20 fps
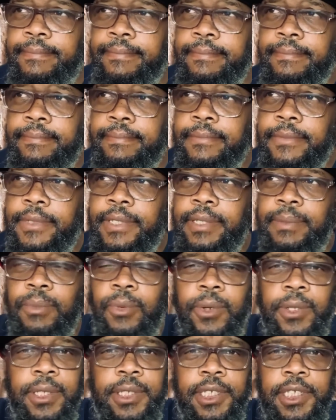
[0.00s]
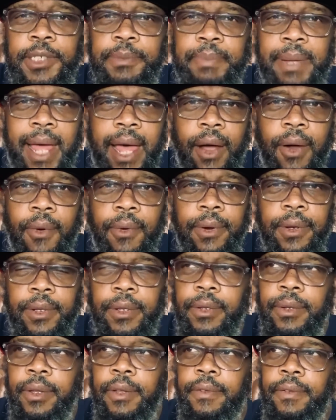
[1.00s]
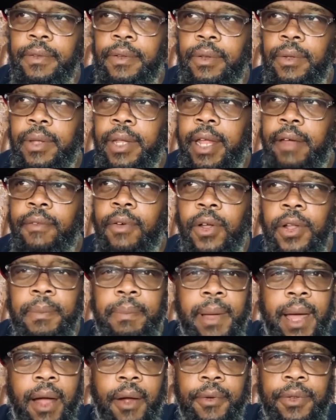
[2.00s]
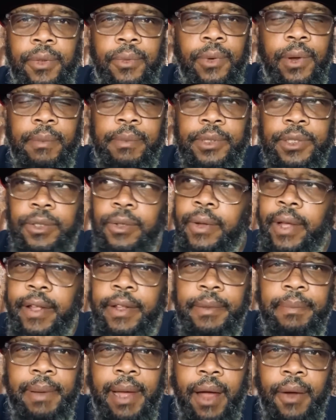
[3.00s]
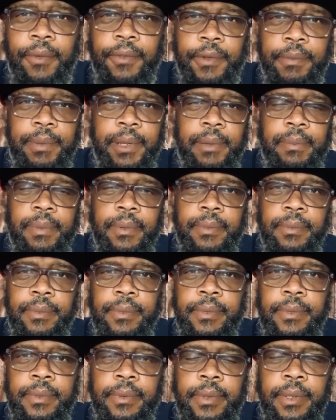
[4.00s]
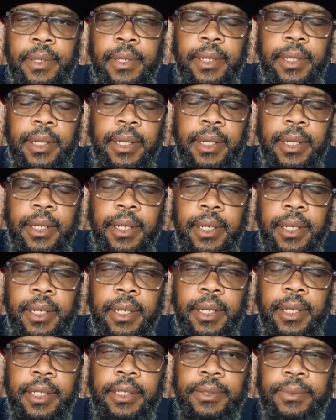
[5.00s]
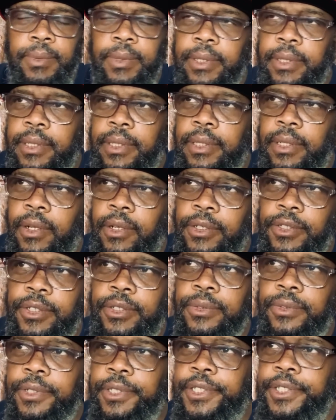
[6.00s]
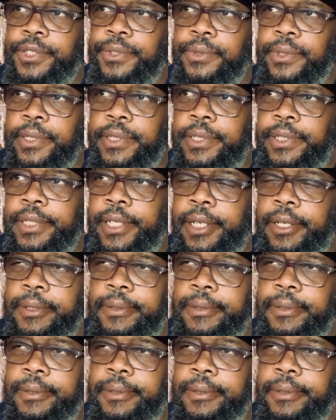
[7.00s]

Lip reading: it's more than just power. You can have all the power you want, but you don't have the power of the people. It's with long story short. So